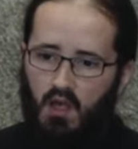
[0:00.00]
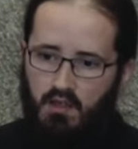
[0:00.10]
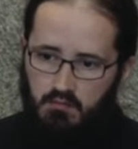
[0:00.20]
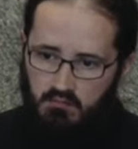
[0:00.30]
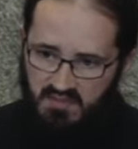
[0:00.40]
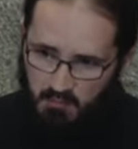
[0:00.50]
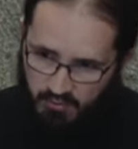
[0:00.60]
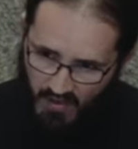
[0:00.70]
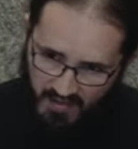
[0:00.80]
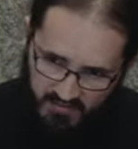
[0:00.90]
and
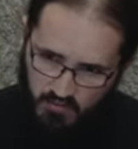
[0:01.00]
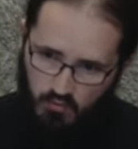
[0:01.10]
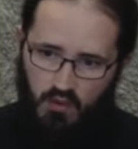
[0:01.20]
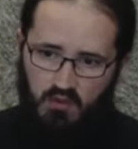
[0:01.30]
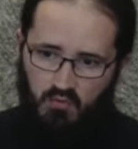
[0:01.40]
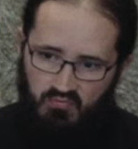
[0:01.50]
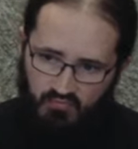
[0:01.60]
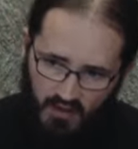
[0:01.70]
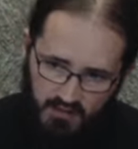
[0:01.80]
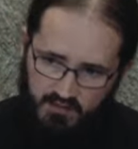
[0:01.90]
depress you, and you
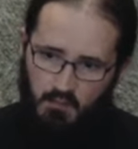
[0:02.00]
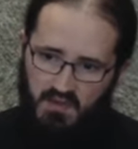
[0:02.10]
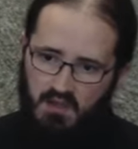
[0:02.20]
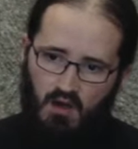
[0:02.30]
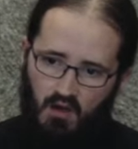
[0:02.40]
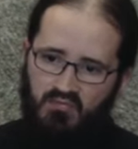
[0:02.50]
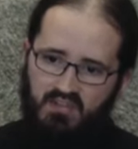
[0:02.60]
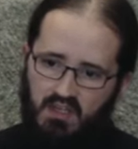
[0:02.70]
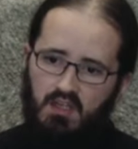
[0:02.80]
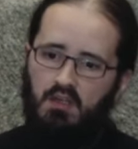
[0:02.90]
fight them year
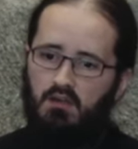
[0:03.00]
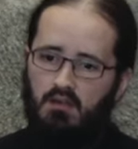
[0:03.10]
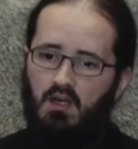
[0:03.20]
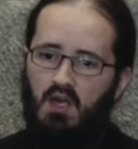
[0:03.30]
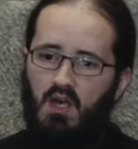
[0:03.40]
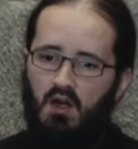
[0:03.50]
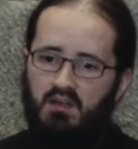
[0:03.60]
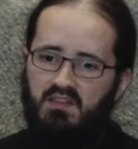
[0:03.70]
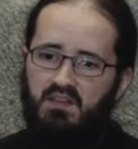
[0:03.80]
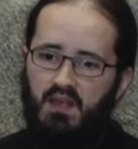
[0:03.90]
after year,
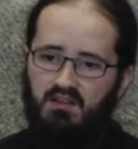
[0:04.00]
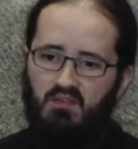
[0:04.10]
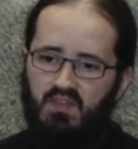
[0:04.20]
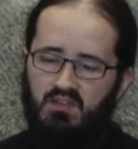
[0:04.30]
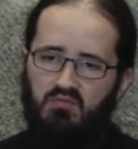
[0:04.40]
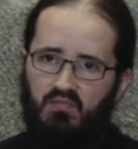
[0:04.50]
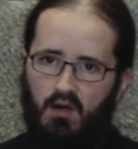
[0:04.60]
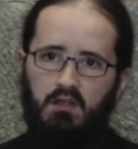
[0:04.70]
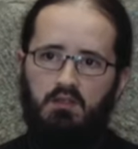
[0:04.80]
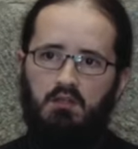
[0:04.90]
at the end of that
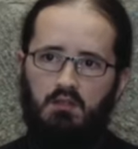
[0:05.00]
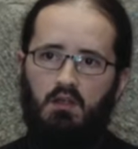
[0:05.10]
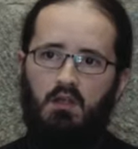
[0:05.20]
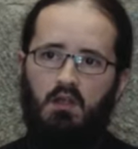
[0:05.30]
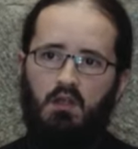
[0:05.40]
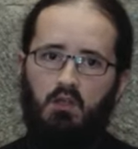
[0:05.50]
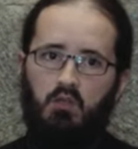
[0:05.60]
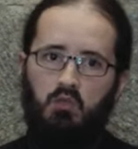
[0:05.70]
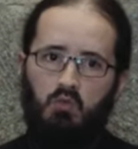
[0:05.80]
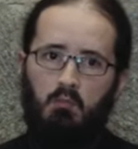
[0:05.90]
fight,
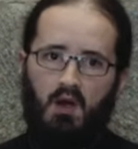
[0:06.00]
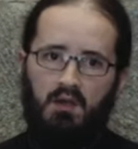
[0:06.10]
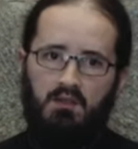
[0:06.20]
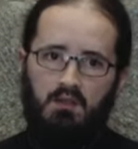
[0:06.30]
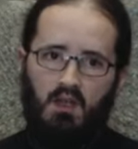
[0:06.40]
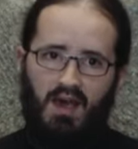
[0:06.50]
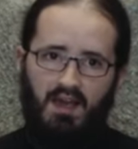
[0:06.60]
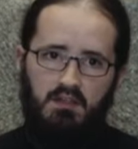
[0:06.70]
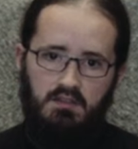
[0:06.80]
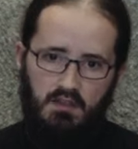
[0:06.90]
you might
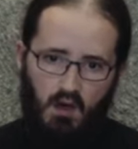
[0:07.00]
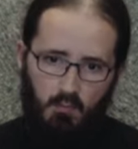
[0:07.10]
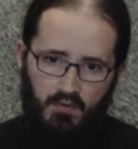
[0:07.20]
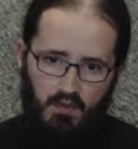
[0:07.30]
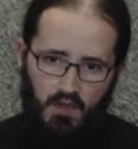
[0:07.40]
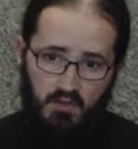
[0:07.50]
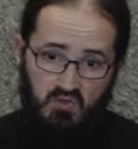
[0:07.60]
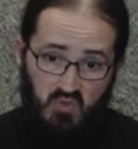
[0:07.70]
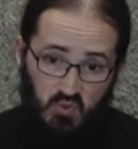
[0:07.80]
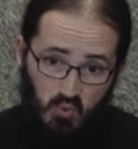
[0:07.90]
end up
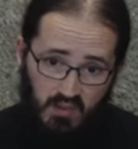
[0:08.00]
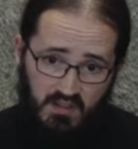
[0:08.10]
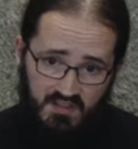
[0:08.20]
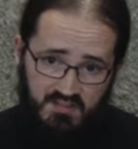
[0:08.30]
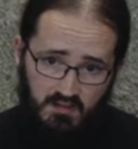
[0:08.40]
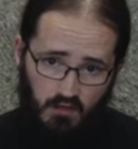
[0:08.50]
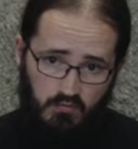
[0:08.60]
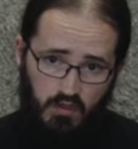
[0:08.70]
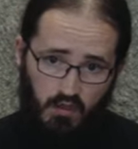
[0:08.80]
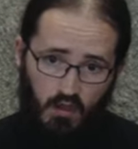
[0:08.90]
truly
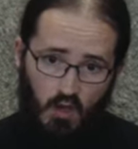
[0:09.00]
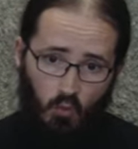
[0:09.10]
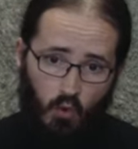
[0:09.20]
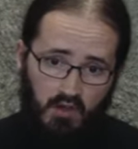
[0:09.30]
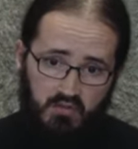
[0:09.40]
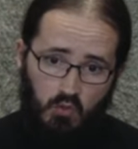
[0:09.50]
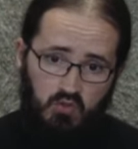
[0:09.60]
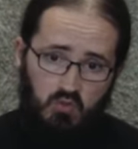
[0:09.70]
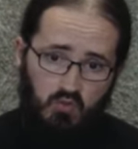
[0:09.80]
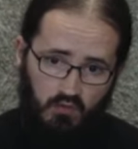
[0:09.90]
discovering what your
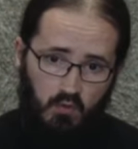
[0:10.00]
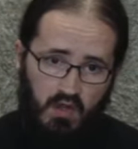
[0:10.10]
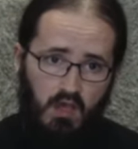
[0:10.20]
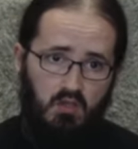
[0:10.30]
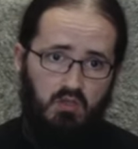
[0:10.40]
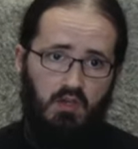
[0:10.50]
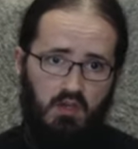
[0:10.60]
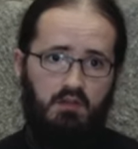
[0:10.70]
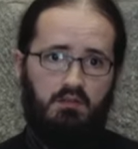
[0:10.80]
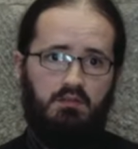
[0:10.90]
true vocation
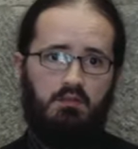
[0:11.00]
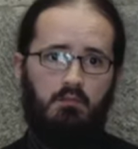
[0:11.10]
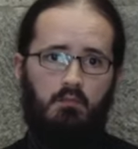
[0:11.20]
is.